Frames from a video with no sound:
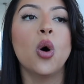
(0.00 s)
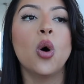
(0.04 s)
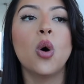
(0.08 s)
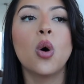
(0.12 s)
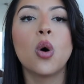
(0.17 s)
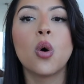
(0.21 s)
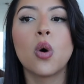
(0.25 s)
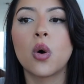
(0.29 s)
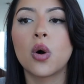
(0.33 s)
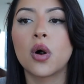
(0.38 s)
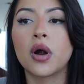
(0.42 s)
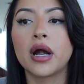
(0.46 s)

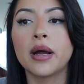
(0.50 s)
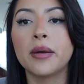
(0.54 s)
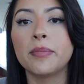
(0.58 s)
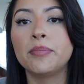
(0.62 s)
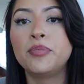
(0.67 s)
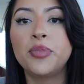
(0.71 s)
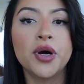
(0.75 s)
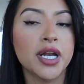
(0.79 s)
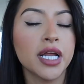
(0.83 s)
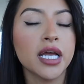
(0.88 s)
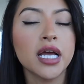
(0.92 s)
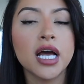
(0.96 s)

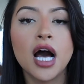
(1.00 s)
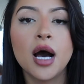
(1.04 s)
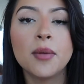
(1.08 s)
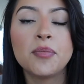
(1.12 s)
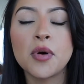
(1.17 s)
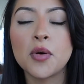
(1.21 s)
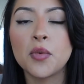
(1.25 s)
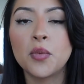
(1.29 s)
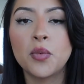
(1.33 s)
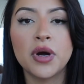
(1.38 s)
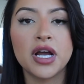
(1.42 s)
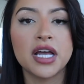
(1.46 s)
or putting
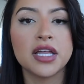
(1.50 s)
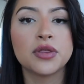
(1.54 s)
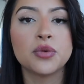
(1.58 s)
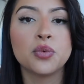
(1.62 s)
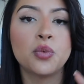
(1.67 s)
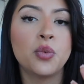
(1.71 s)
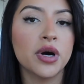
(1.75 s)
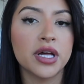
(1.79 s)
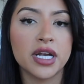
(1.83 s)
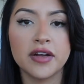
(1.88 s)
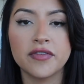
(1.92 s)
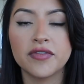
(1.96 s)
up with
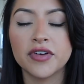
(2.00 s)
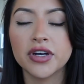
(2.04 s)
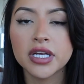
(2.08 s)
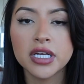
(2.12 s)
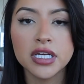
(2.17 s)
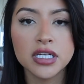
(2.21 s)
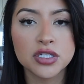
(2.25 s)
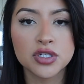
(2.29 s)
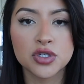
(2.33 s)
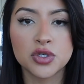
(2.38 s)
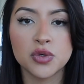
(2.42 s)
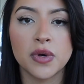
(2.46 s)
whatever
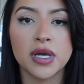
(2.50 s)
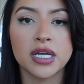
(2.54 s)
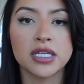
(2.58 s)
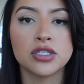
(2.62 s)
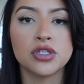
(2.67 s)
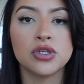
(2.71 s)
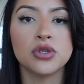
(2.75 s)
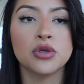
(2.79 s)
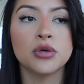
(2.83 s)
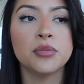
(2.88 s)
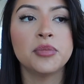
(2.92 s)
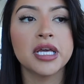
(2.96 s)
he's doing
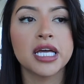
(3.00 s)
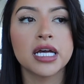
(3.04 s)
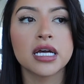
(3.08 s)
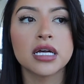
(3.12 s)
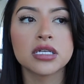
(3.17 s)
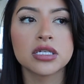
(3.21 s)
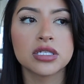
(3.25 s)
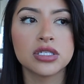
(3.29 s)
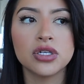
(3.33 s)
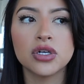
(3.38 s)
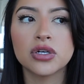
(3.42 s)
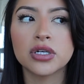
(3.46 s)
to you
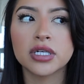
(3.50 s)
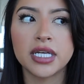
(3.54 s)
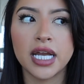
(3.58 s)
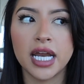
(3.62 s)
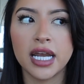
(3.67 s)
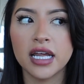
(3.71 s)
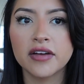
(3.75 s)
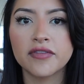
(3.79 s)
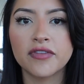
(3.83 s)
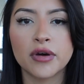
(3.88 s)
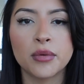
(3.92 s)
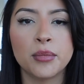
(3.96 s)
because you're
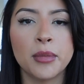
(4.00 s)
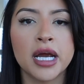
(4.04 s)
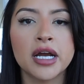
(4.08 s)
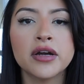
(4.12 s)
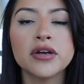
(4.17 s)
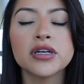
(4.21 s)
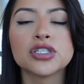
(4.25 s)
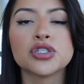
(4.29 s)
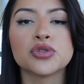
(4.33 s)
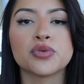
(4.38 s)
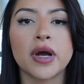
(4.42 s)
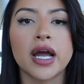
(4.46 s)
dating for
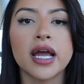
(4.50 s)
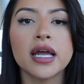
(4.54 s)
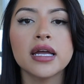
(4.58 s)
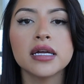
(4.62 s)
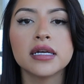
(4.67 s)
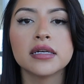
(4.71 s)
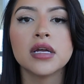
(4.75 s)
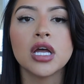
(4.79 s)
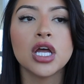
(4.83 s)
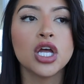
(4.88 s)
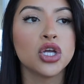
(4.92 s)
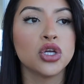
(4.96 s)
marriage, right?
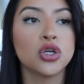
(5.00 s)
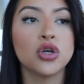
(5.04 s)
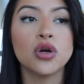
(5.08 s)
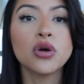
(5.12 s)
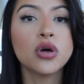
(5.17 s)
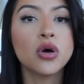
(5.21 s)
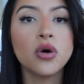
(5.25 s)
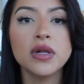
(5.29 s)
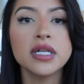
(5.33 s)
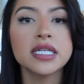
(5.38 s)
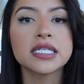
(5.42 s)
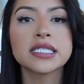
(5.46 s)
Your
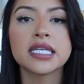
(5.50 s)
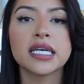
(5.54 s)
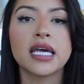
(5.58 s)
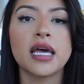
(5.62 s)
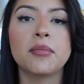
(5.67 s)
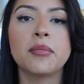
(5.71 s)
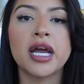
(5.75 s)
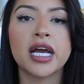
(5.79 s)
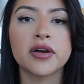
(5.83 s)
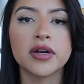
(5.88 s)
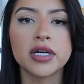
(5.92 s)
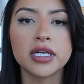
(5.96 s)
goal is to
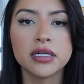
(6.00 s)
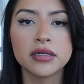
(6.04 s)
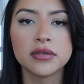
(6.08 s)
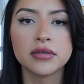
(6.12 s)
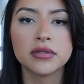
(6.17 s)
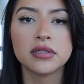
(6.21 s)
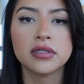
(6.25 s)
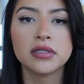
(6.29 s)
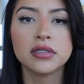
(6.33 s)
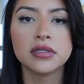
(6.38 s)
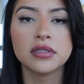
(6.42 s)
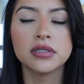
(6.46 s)
get married.
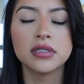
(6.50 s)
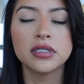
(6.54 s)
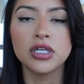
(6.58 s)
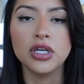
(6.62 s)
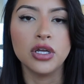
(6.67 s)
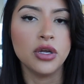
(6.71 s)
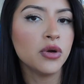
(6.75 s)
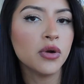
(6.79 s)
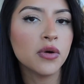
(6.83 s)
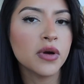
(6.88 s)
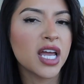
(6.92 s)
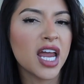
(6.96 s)

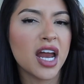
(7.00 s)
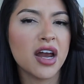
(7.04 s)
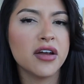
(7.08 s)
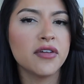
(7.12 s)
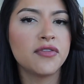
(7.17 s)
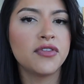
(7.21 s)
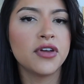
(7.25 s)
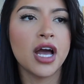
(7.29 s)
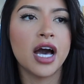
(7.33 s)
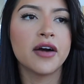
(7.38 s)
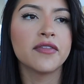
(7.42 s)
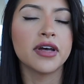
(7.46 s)
You don't care
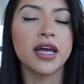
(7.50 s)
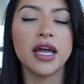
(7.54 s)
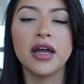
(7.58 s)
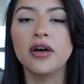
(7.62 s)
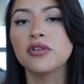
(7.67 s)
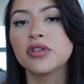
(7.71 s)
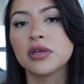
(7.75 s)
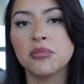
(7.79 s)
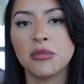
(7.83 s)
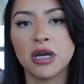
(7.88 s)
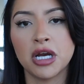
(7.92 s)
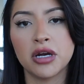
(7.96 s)
if you have a
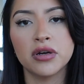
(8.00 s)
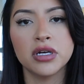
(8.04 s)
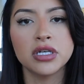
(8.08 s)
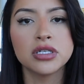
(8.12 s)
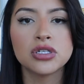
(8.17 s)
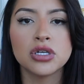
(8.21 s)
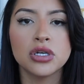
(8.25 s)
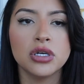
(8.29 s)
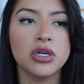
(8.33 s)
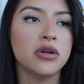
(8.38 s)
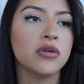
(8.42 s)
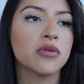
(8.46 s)
healthy
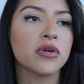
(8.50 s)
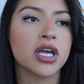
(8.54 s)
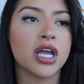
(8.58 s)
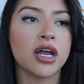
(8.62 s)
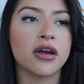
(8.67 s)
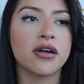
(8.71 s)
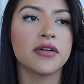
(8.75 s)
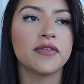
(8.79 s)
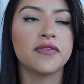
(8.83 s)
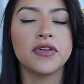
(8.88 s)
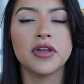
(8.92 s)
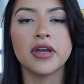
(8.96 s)
marriage. You don't
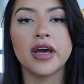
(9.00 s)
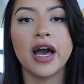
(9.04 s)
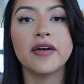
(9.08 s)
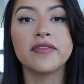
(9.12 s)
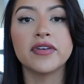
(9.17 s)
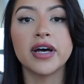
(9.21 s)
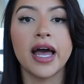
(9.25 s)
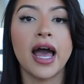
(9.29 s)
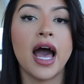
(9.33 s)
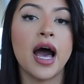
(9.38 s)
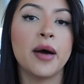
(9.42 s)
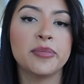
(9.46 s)
care if you have
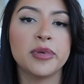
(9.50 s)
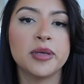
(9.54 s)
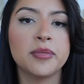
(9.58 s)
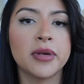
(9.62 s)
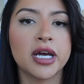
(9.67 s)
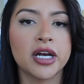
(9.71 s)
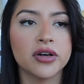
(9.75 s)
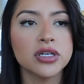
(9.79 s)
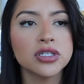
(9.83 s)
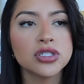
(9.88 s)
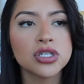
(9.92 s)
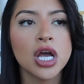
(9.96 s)
a happy
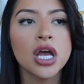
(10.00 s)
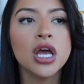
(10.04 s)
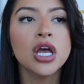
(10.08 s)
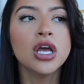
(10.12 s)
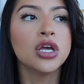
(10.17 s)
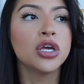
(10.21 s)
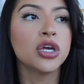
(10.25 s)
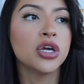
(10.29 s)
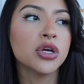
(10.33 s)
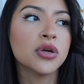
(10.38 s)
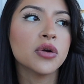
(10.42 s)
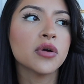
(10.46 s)
marriage.
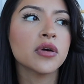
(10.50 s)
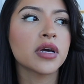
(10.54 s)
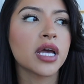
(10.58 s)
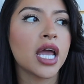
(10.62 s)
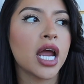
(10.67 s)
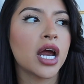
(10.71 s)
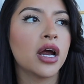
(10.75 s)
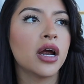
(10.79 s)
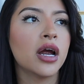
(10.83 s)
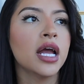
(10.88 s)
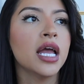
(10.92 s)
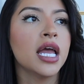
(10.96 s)
You don't
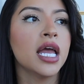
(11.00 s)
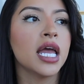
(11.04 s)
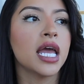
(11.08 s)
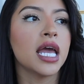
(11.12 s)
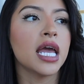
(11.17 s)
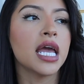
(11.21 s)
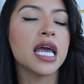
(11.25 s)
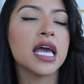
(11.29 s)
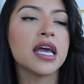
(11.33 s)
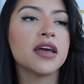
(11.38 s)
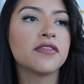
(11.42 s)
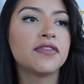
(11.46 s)
care
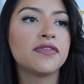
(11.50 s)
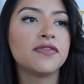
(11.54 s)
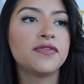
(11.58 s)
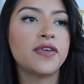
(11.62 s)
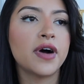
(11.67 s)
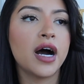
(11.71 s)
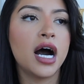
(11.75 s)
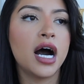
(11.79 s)
if